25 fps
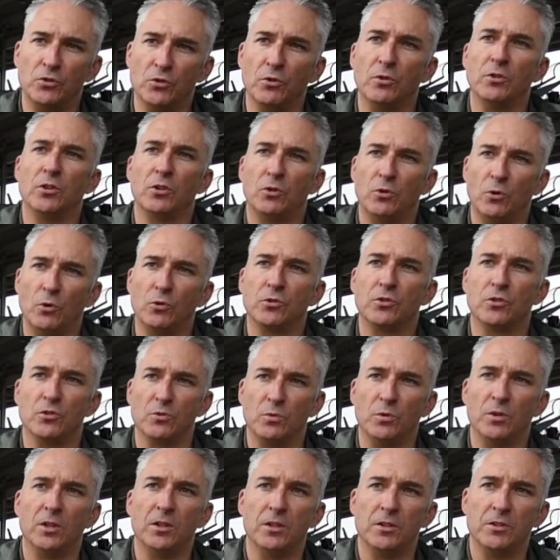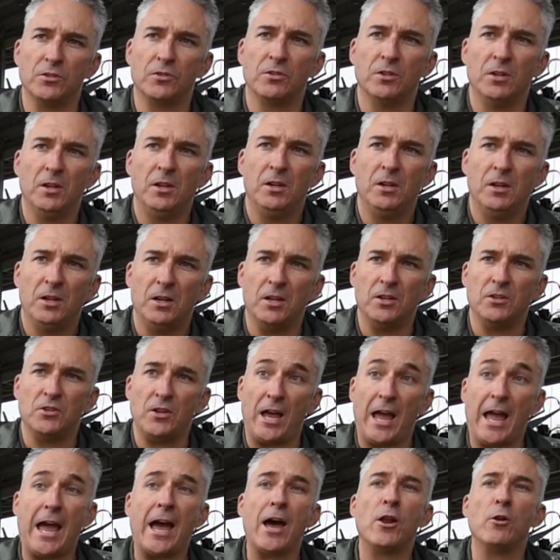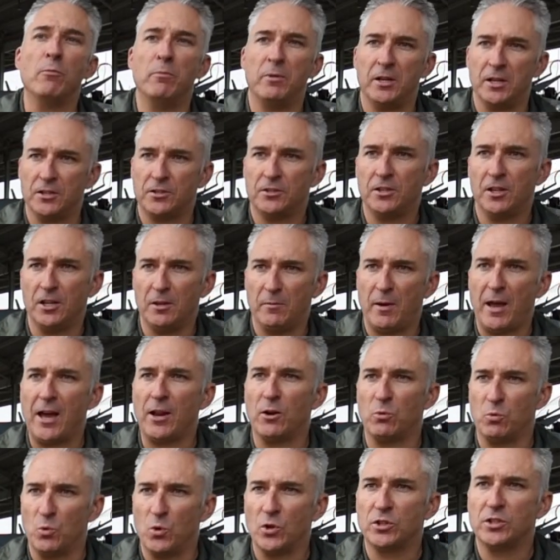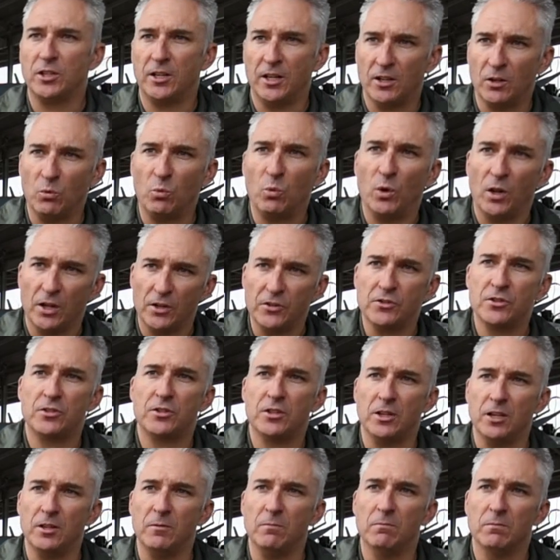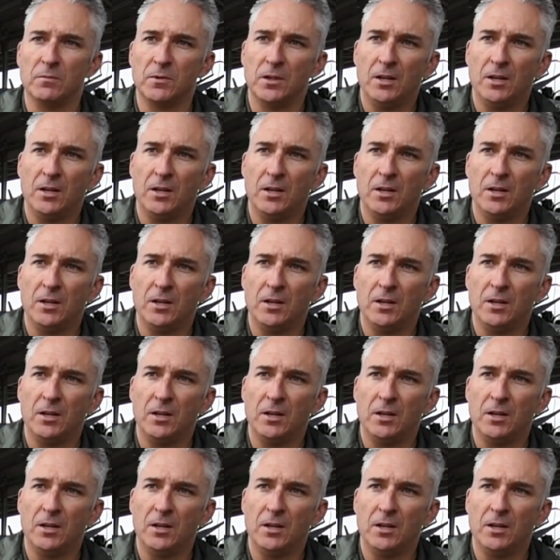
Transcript: during the course as well is, is how to be a team, how to work together well as a team